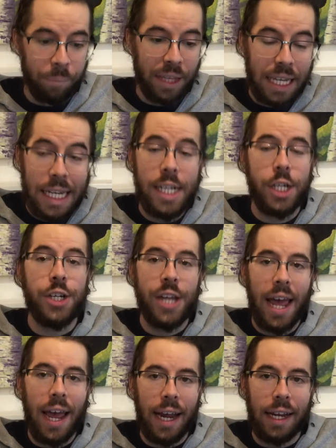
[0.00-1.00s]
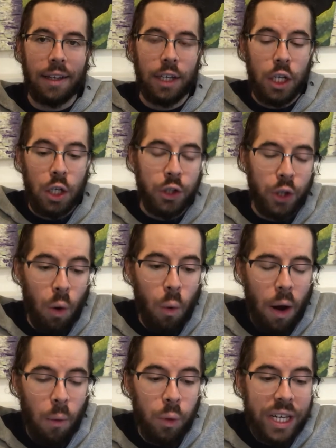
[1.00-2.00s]
each day,
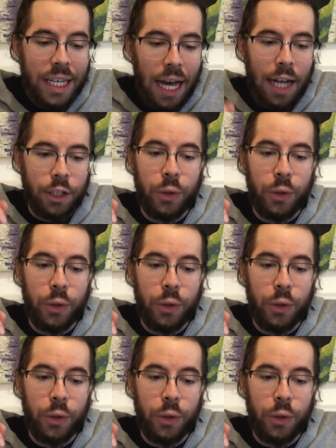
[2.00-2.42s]
so we got